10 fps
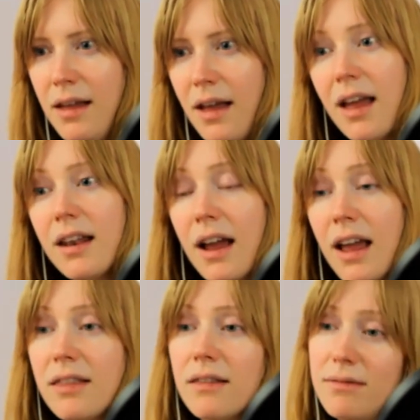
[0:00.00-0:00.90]
and i
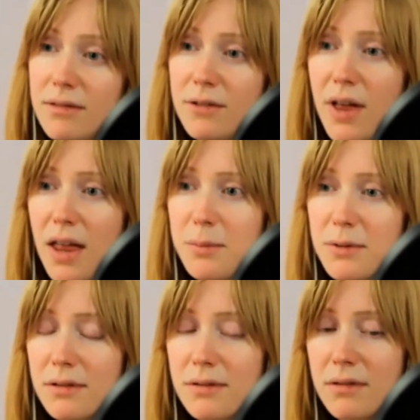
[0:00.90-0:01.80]
had
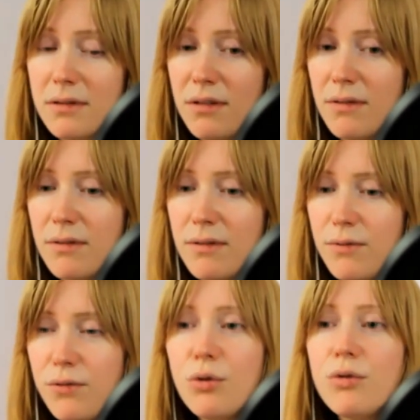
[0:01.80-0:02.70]
developed
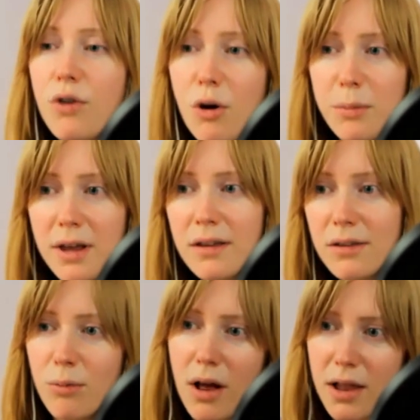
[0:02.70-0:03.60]
food phobias
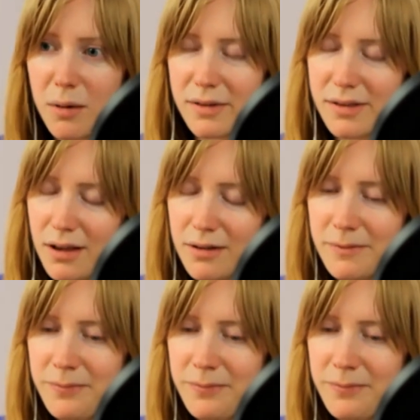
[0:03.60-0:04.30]
while i was sick